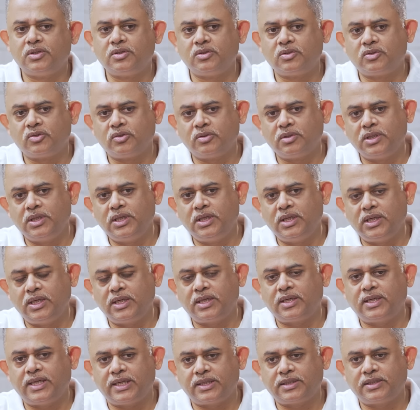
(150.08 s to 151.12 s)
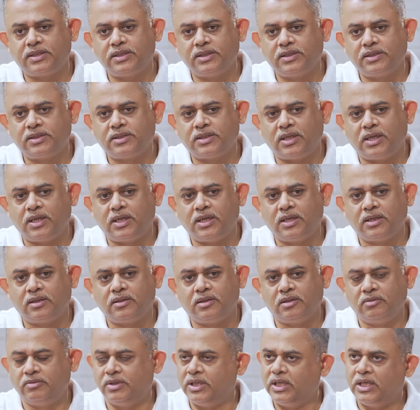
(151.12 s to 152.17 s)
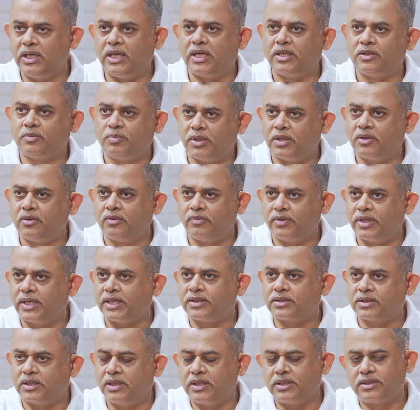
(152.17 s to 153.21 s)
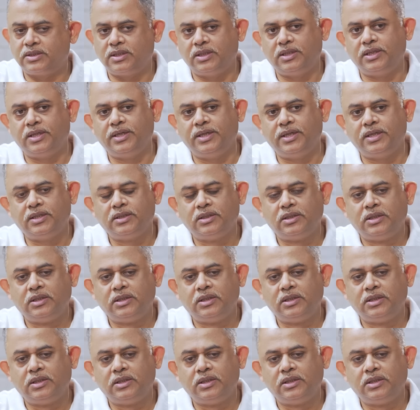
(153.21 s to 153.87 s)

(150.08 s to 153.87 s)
So indirect taxes are a very large part of tax collection in India.